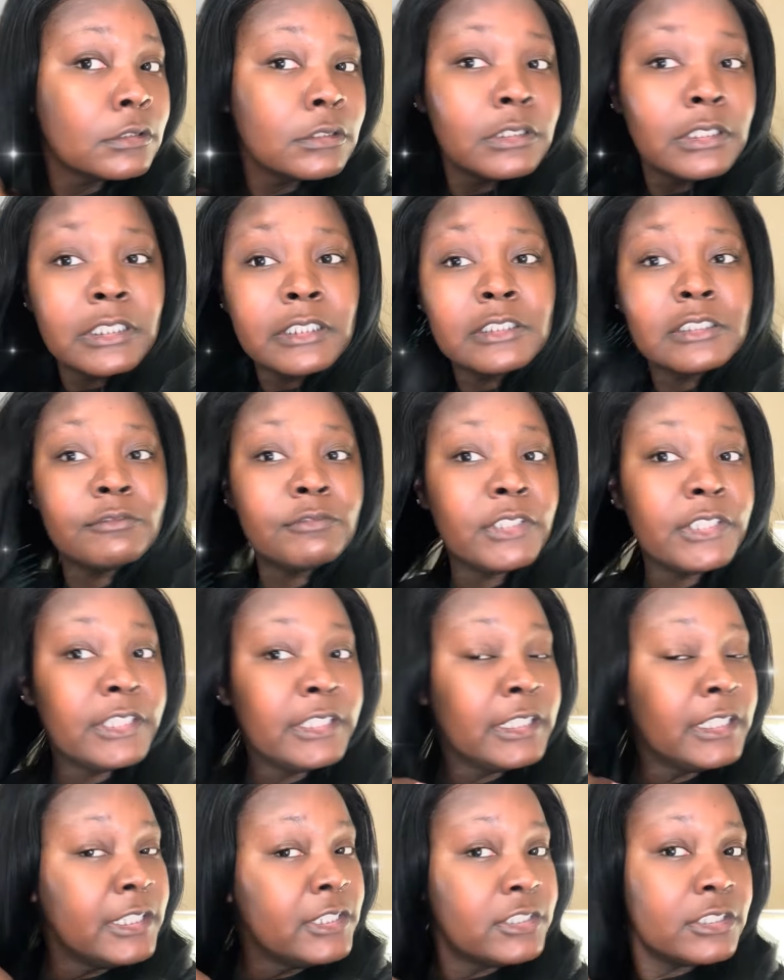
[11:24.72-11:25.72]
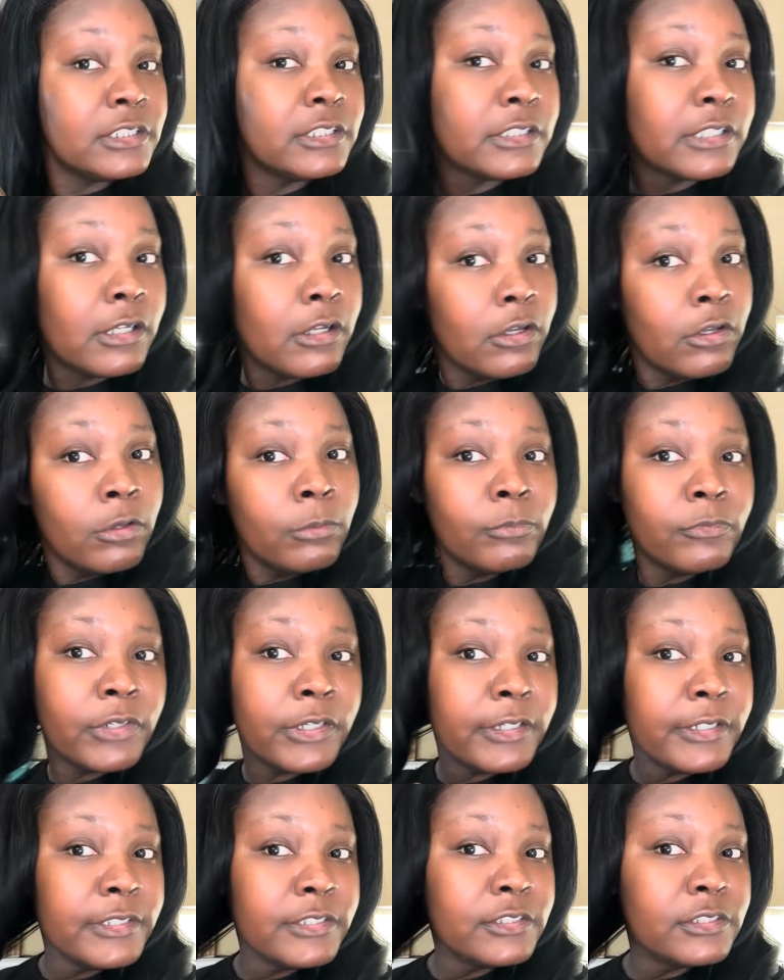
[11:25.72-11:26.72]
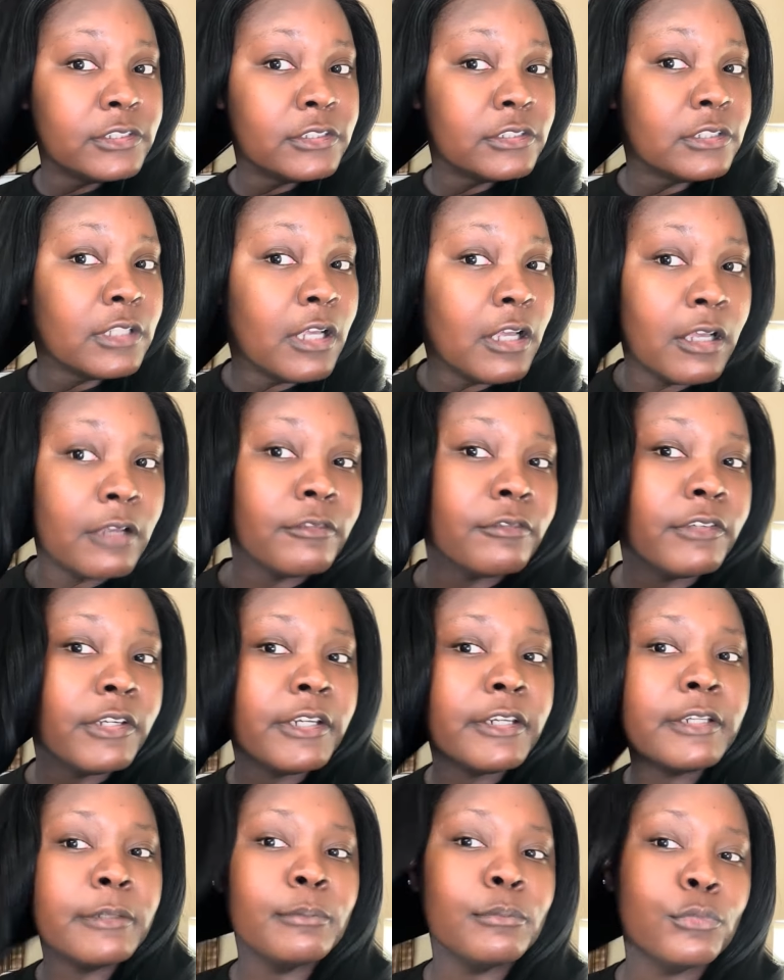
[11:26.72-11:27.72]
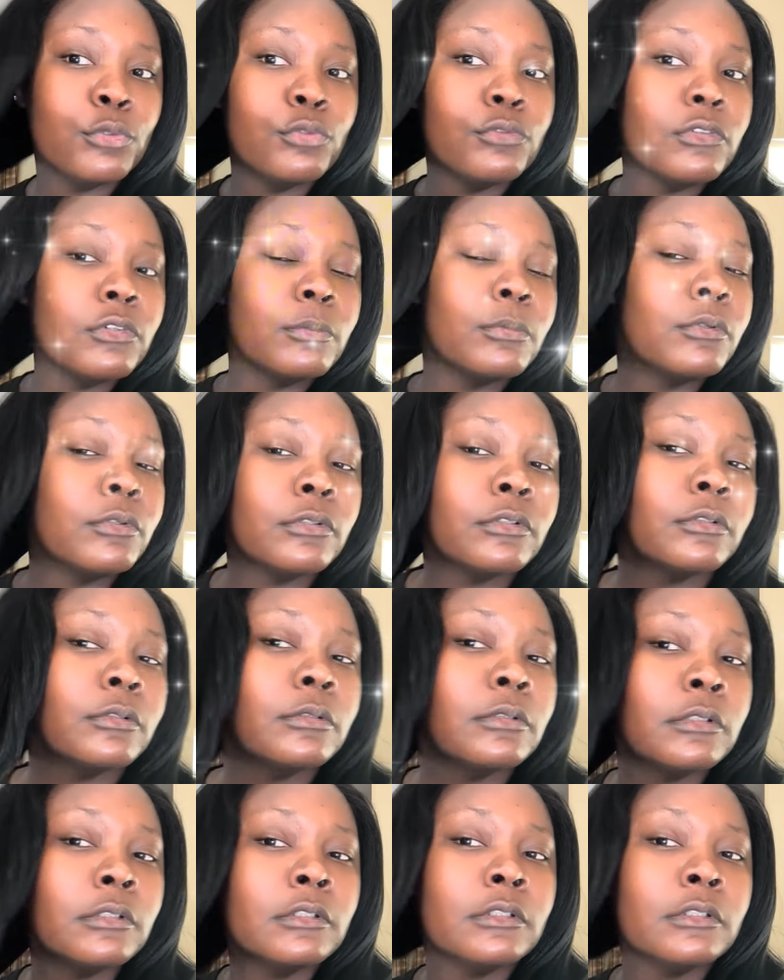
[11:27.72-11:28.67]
It's very easy to comb, very soft, very movable.